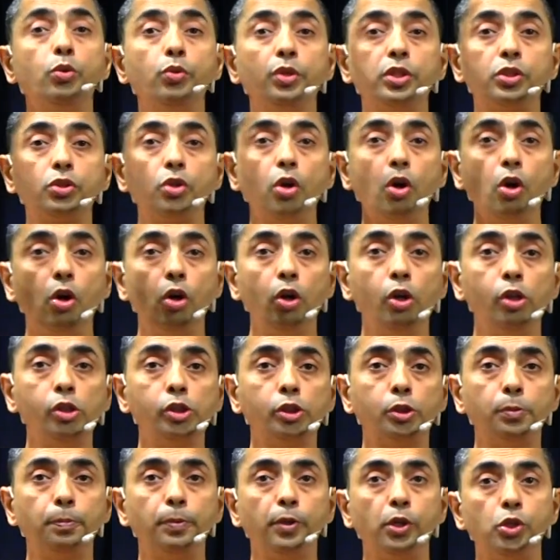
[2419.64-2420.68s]
who is
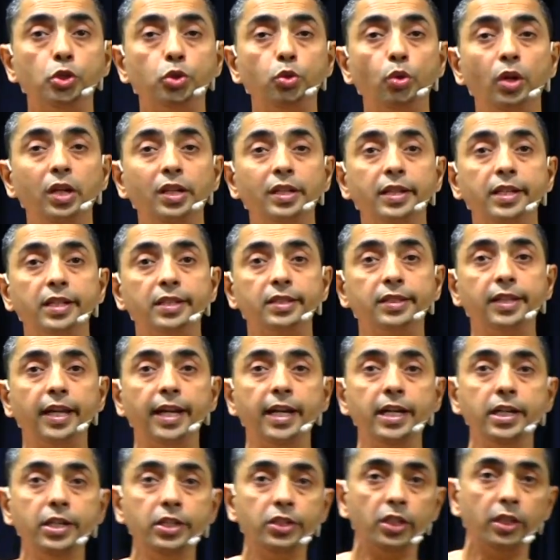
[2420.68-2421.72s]
all spiritual,
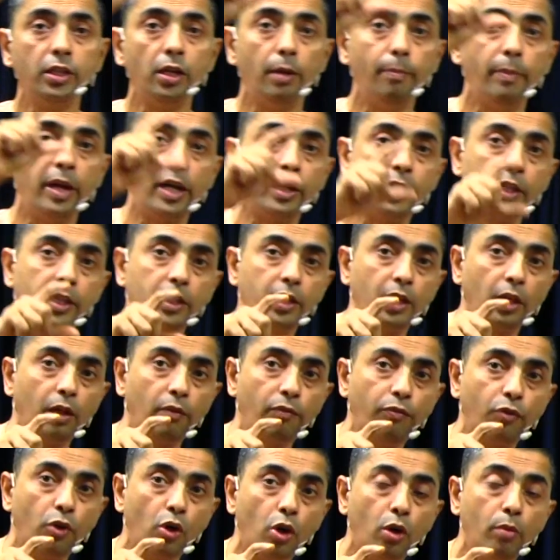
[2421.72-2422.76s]
descends in a
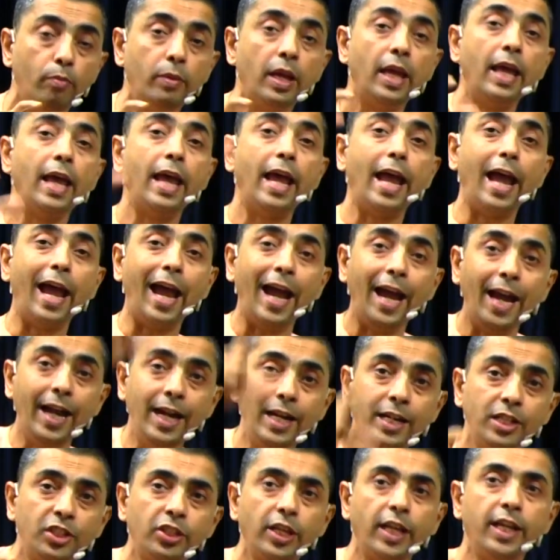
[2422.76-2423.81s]
material form
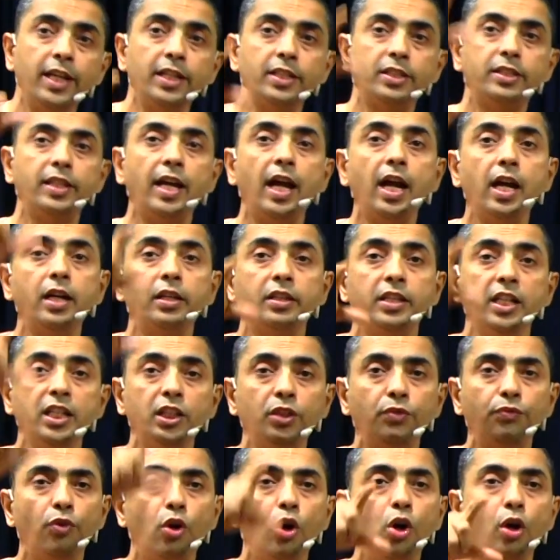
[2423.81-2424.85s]
and says that
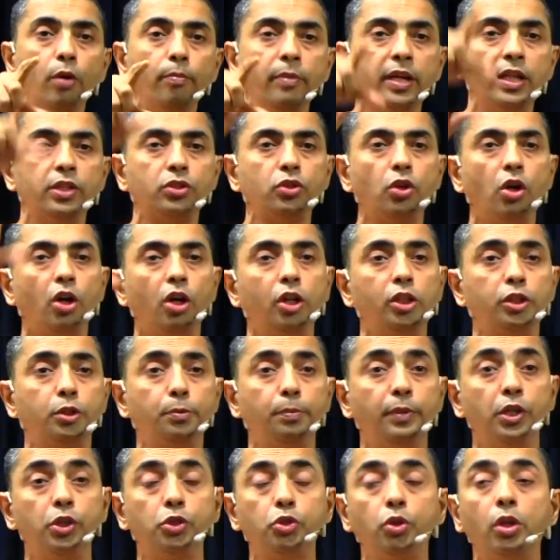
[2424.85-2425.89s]
this form is all
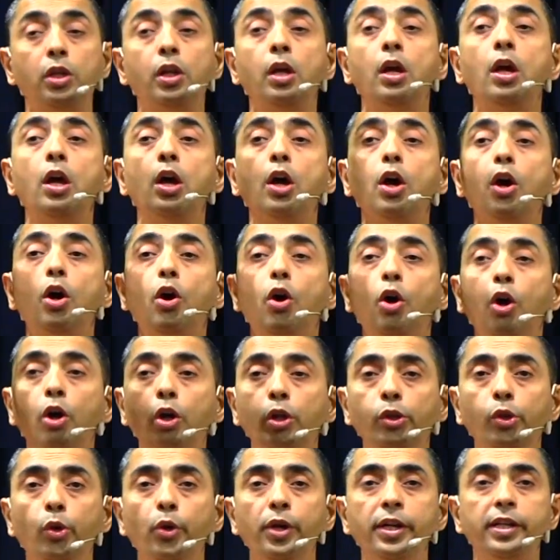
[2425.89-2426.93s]
spiritual,
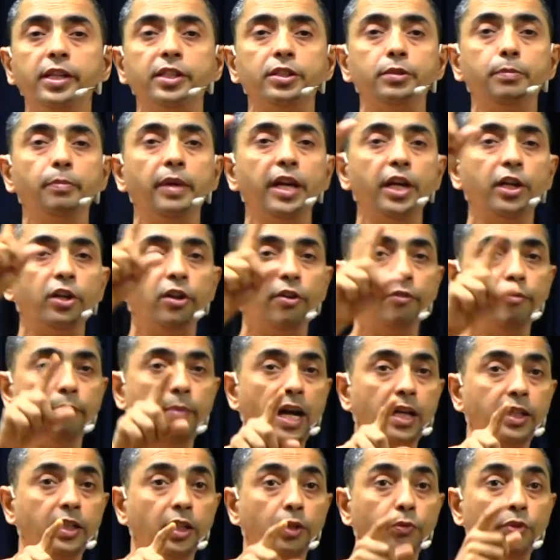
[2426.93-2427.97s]
although it is made of
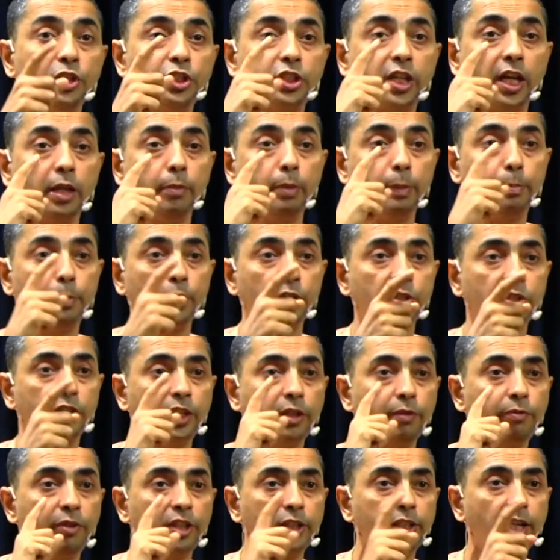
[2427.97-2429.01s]
matter which can be
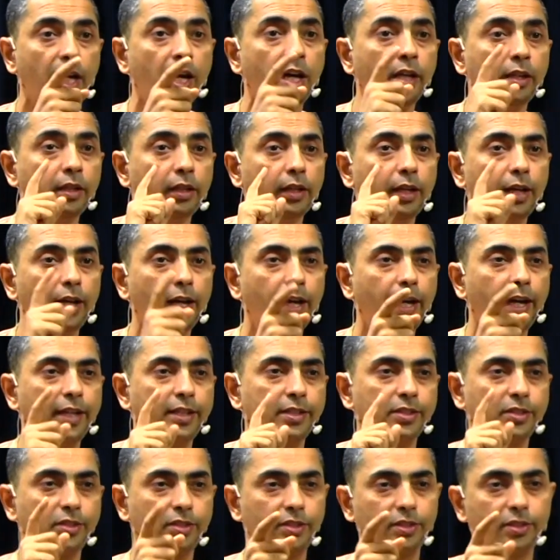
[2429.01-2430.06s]
perceived with our
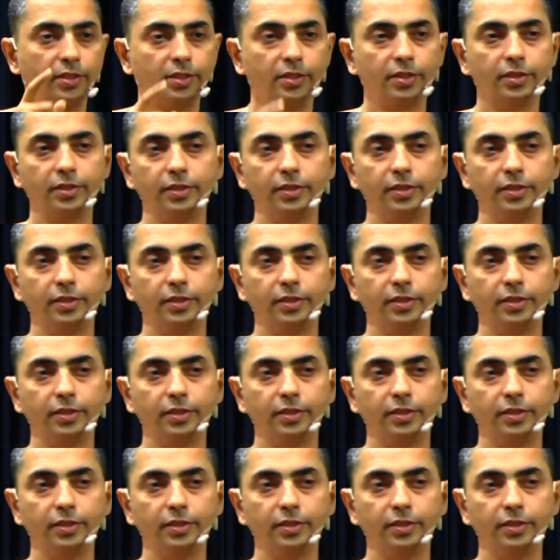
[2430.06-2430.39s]
eyes.